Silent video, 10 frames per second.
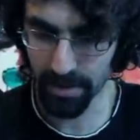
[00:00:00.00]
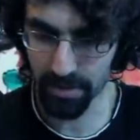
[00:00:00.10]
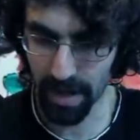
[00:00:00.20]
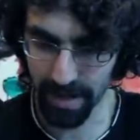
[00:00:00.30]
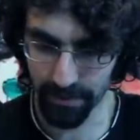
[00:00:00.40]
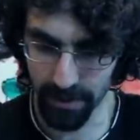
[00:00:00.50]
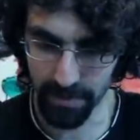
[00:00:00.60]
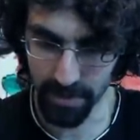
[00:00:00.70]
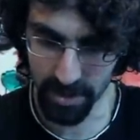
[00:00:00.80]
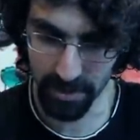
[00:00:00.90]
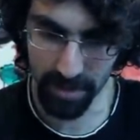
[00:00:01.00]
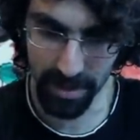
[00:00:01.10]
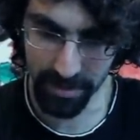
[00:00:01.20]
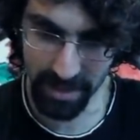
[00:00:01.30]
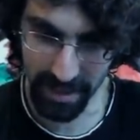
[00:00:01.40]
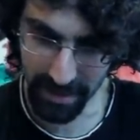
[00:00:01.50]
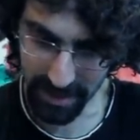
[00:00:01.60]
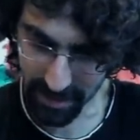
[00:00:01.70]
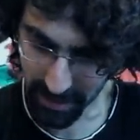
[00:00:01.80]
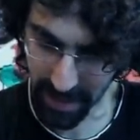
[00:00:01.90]
was writing Freak Machine while I was taking
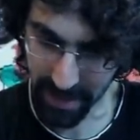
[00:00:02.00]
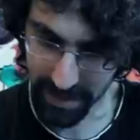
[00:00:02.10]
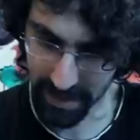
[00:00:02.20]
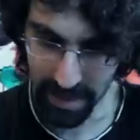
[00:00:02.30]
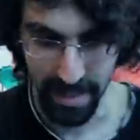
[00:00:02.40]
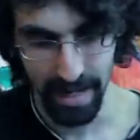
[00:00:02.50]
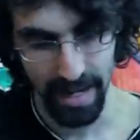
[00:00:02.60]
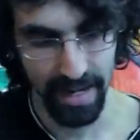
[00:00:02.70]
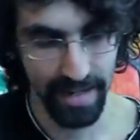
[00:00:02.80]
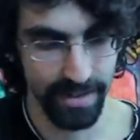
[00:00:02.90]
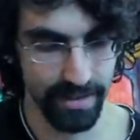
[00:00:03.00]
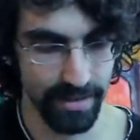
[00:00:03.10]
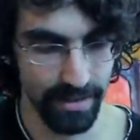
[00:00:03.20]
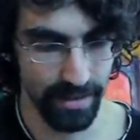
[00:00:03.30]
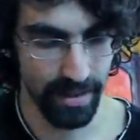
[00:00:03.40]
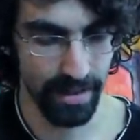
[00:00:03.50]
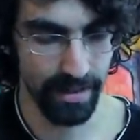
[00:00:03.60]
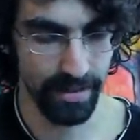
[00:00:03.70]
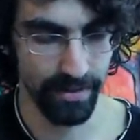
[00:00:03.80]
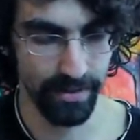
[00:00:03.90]
this class, and
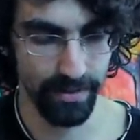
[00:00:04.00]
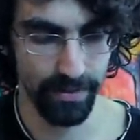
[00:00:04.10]
uh,